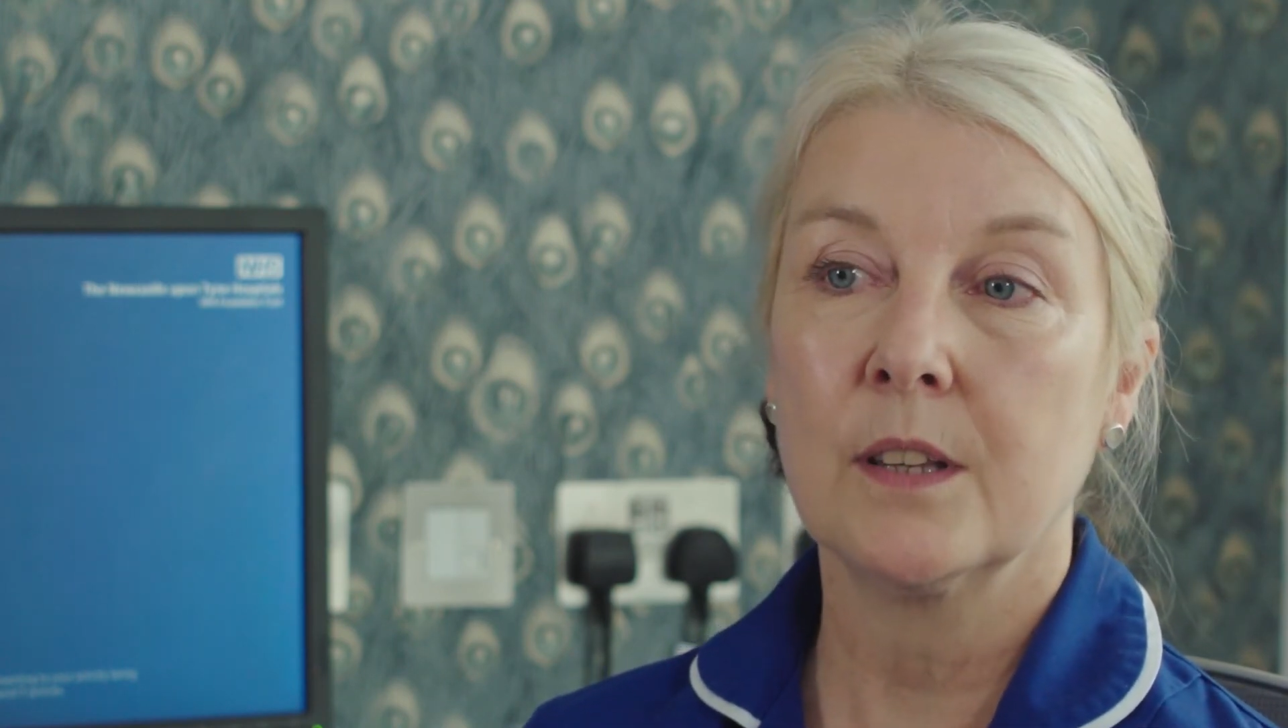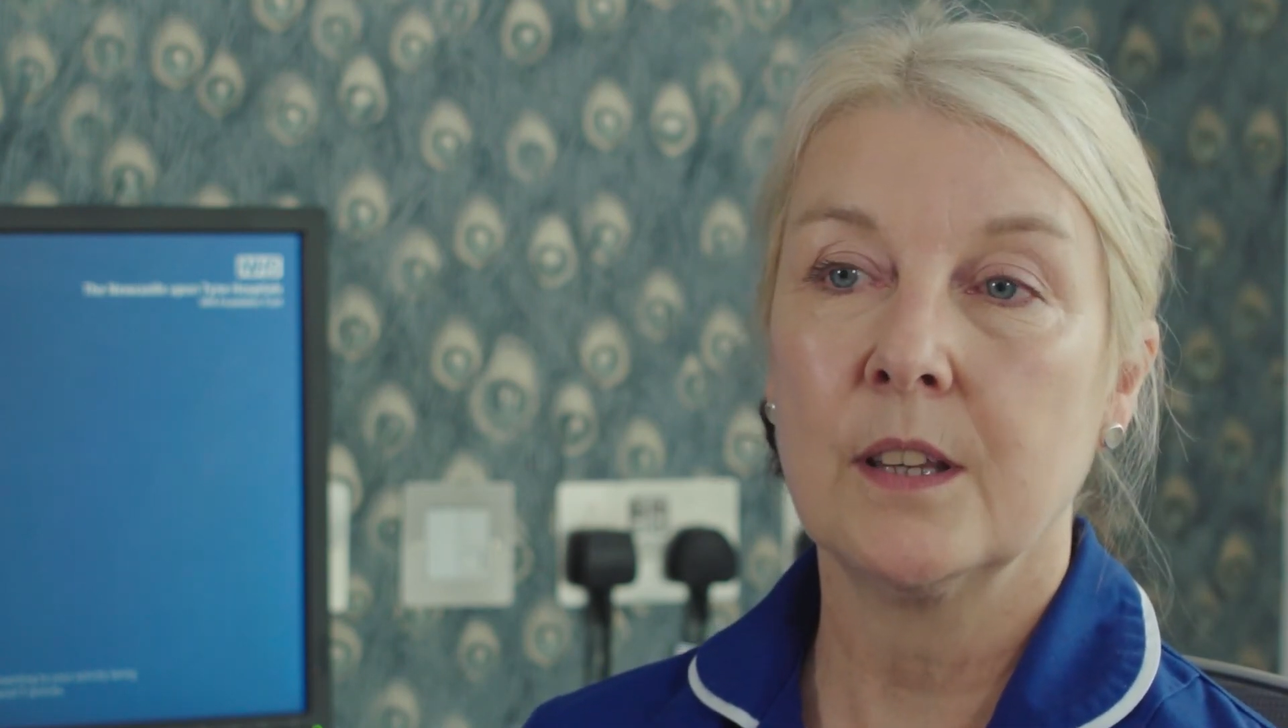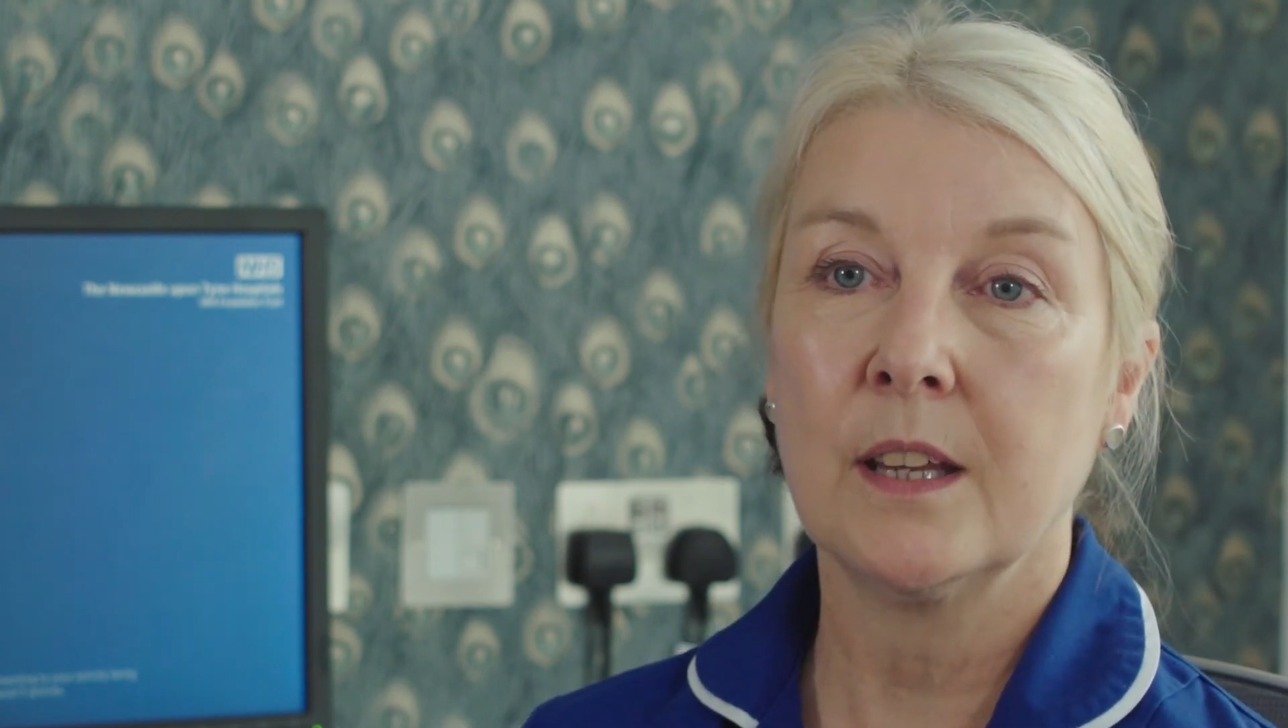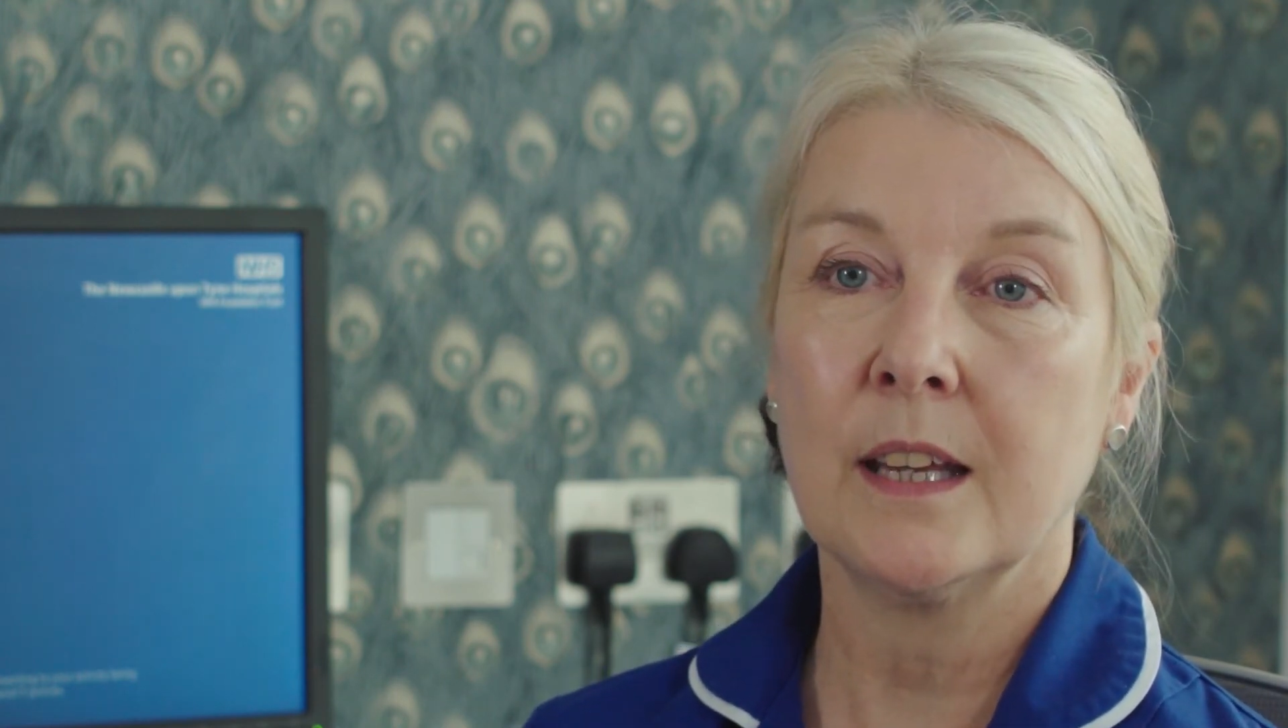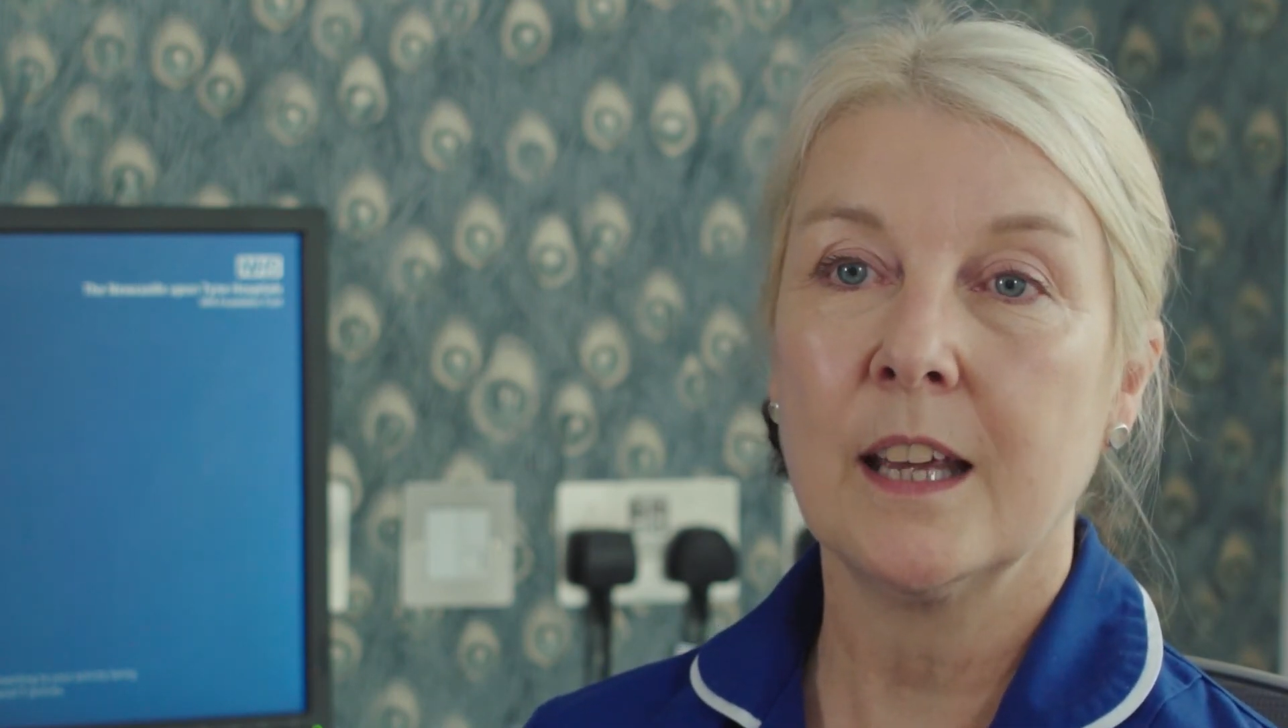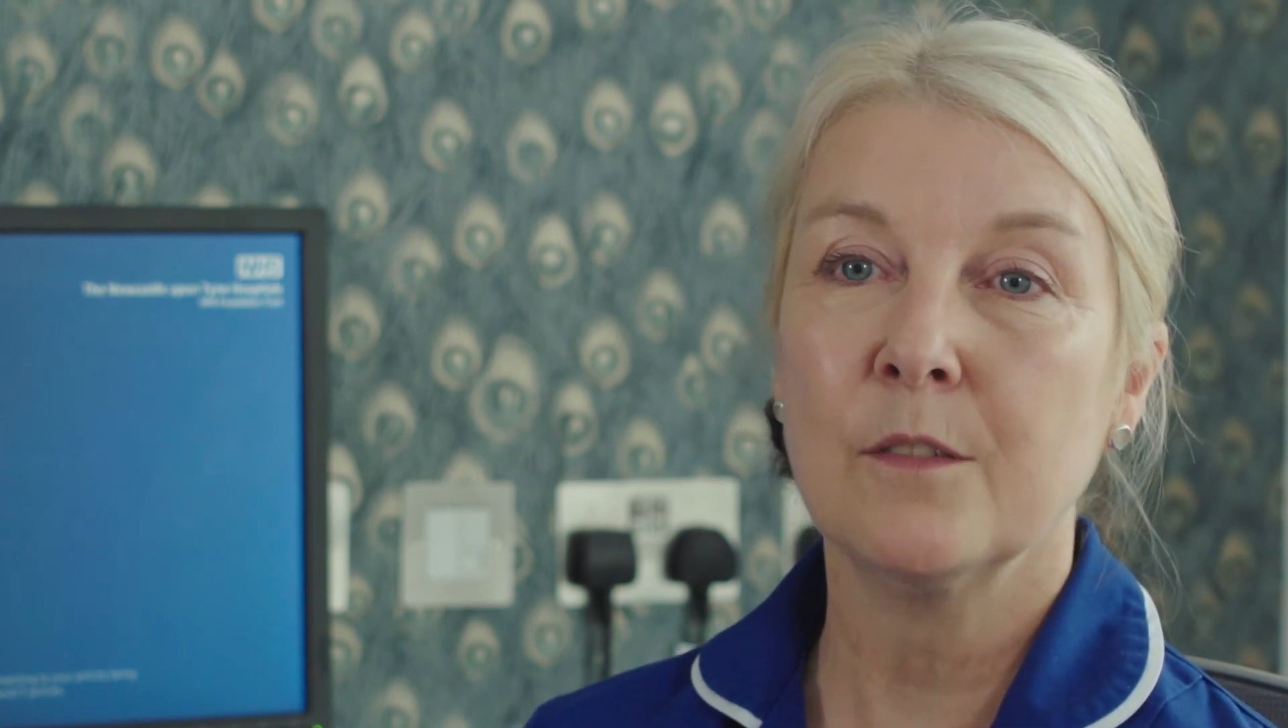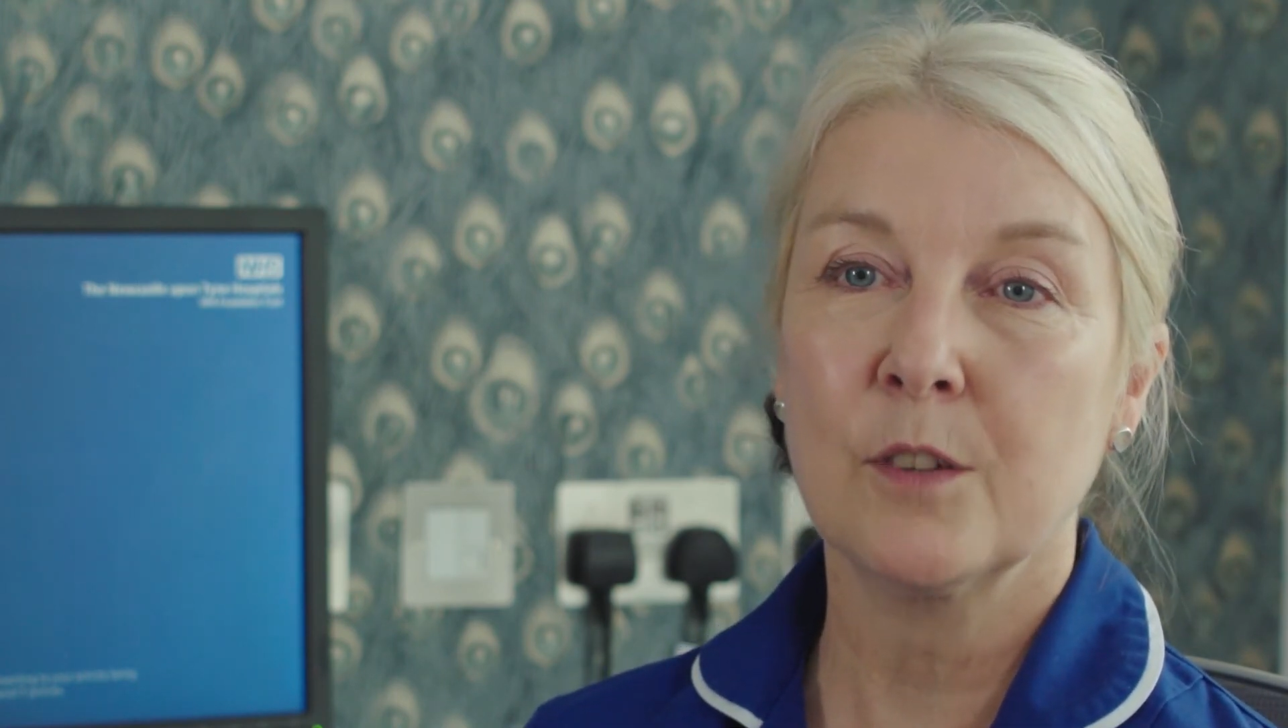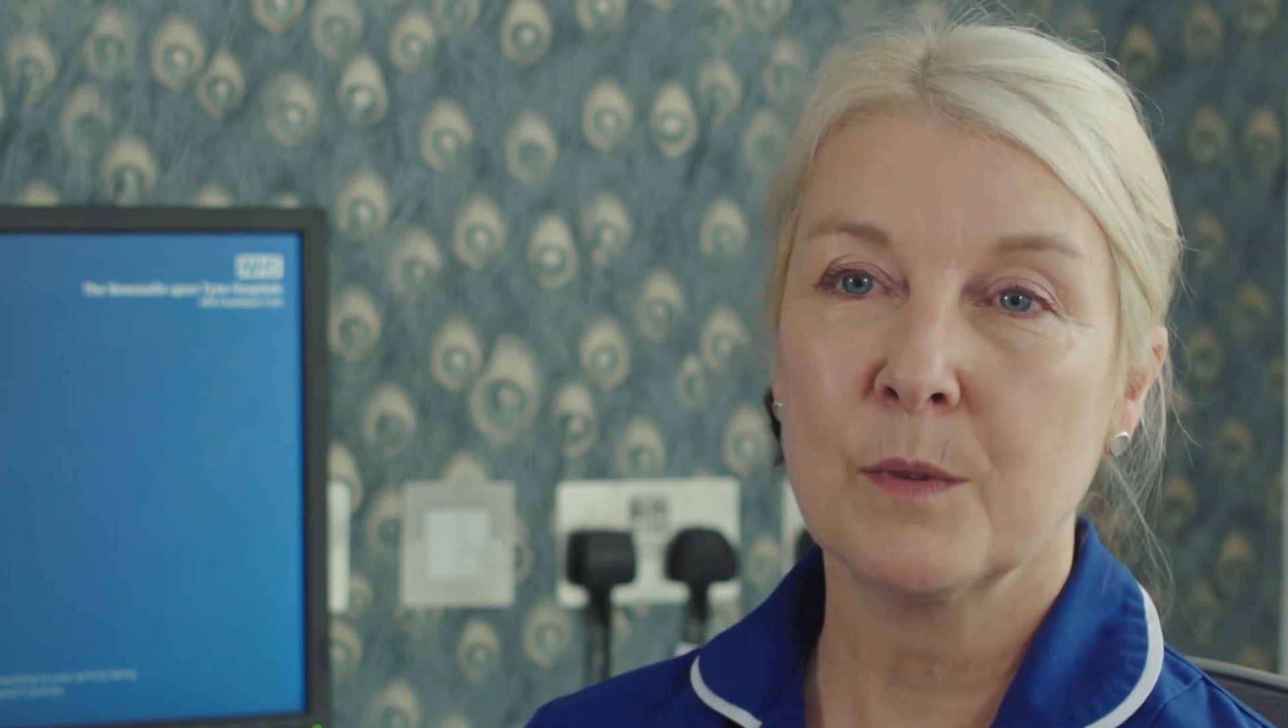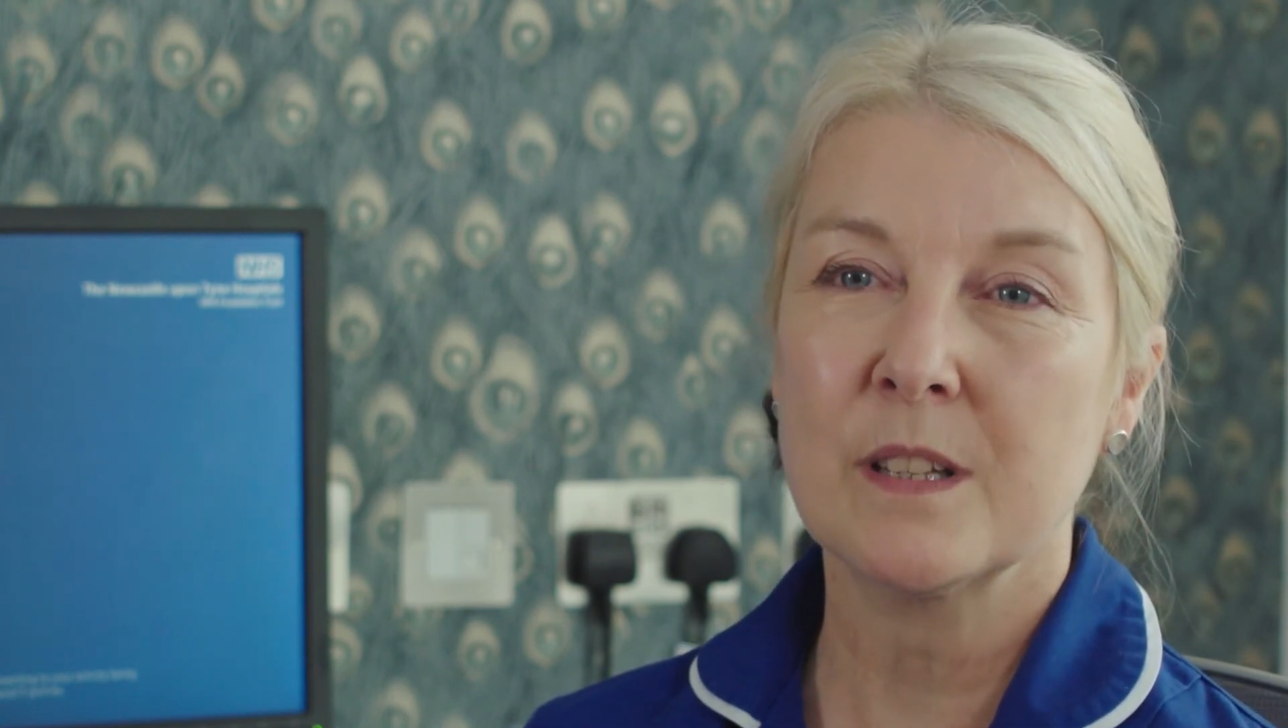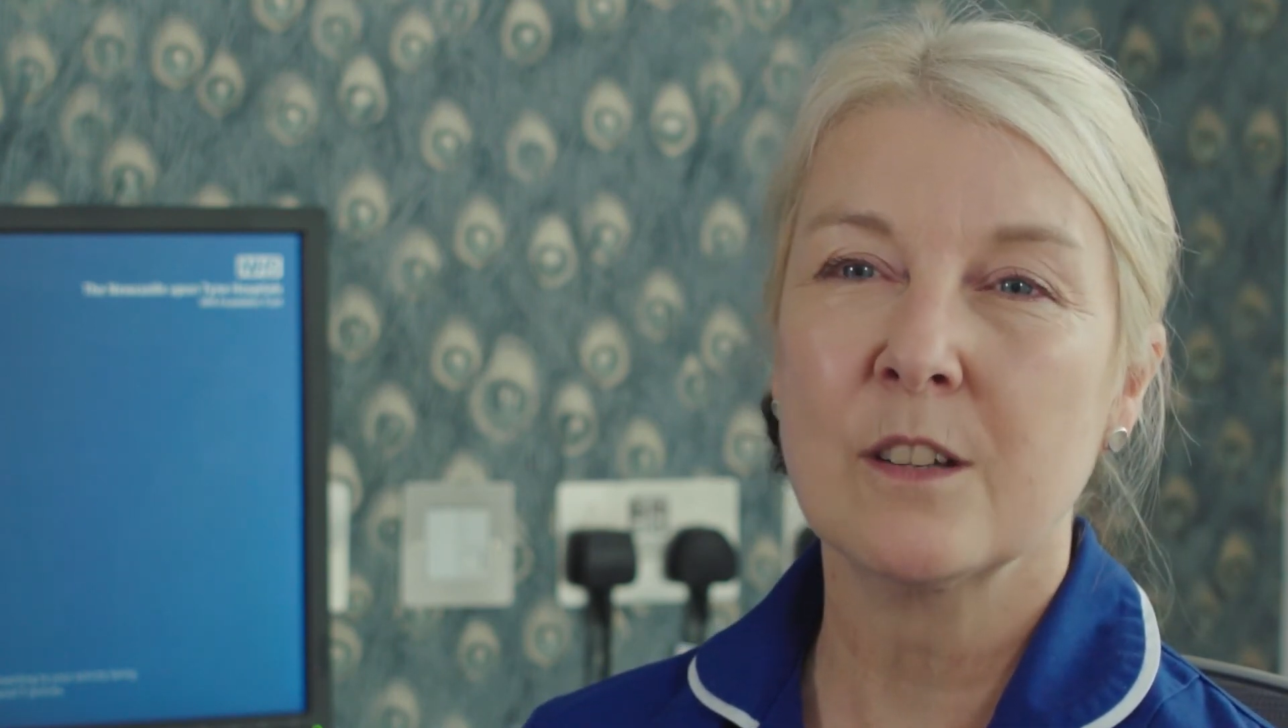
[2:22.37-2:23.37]
the
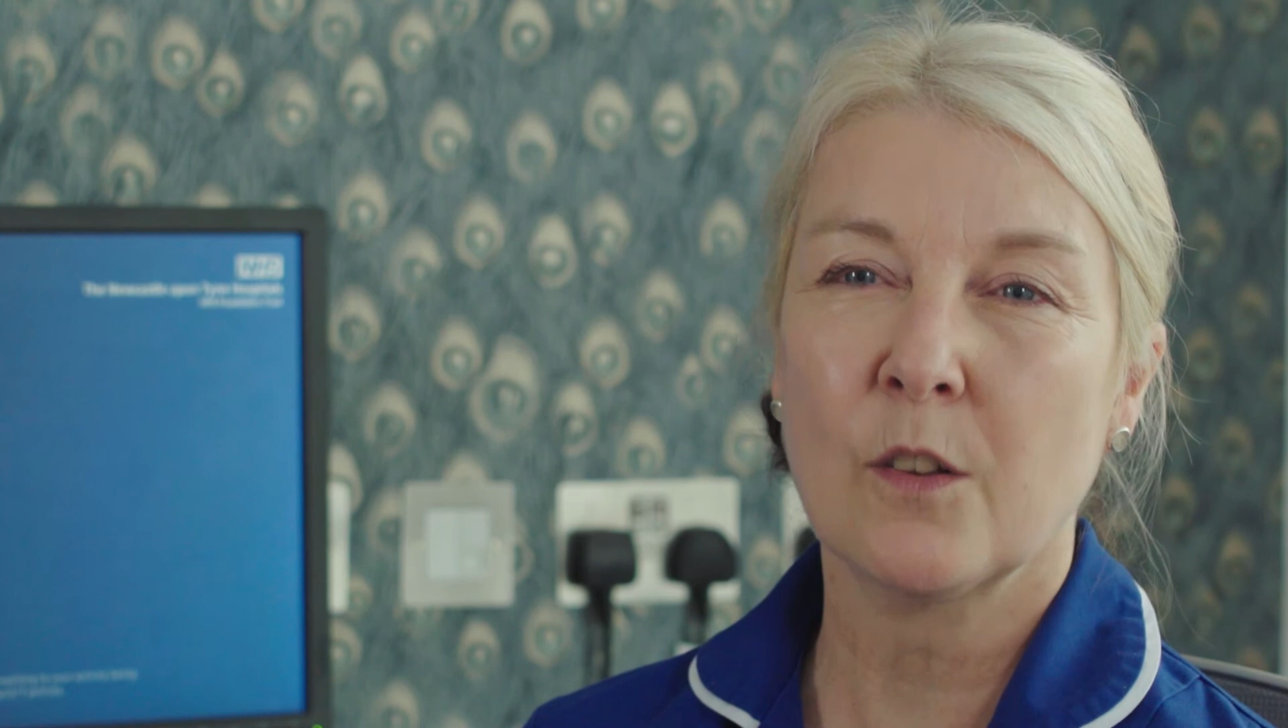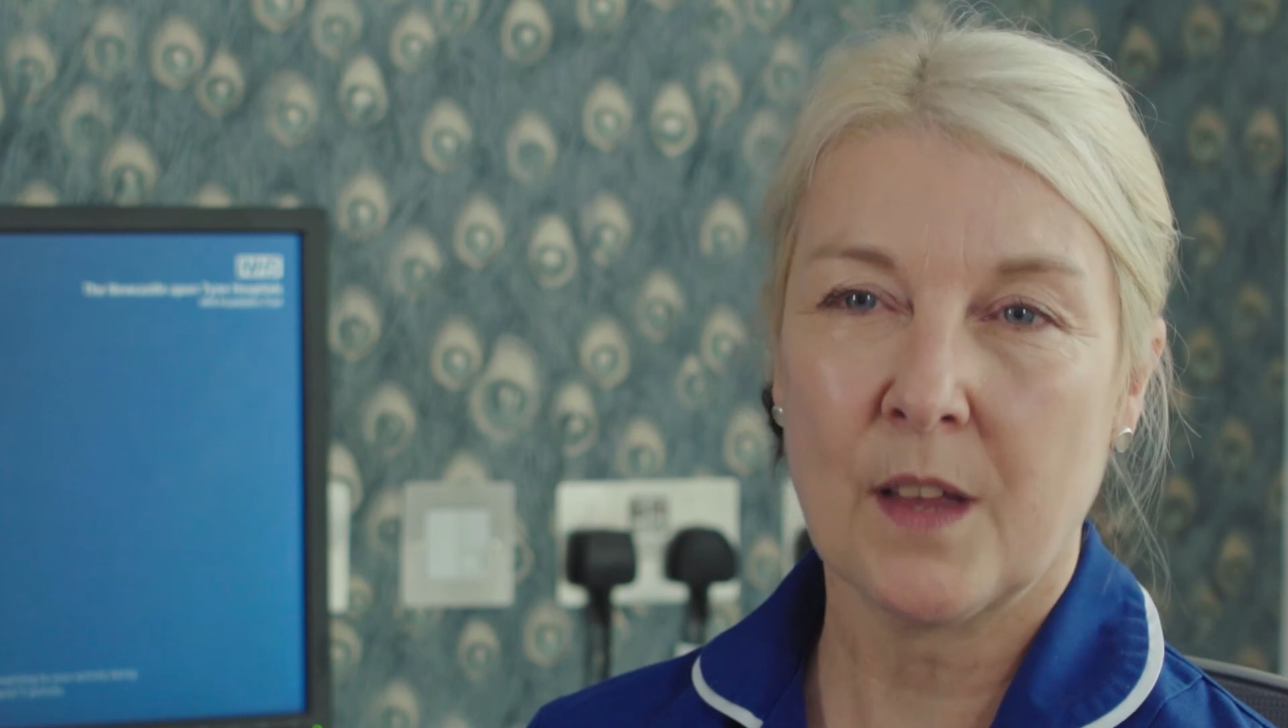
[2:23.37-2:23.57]
influences on